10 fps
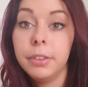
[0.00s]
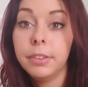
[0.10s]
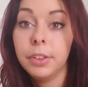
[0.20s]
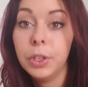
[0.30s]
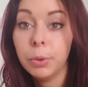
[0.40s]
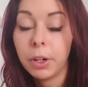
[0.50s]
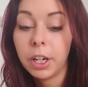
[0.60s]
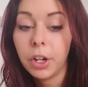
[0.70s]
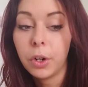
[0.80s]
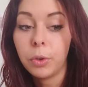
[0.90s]
you want to
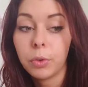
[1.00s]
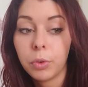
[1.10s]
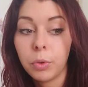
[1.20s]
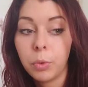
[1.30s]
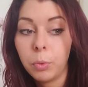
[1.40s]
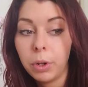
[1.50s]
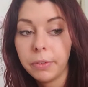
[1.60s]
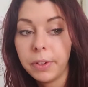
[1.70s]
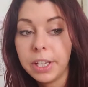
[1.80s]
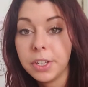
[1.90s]
know
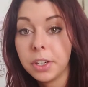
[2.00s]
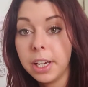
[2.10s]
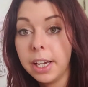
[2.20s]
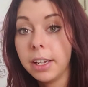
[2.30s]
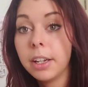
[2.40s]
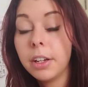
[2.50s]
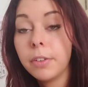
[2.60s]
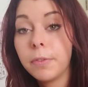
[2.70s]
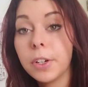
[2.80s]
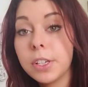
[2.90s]
what phase you're in,
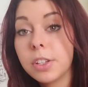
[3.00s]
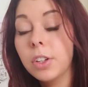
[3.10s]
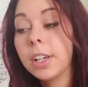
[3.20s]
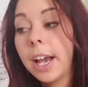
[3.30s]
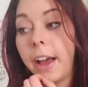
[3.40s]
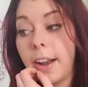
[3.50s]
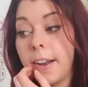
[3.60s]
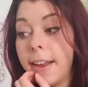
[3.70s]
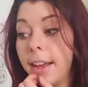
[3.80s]
first look at,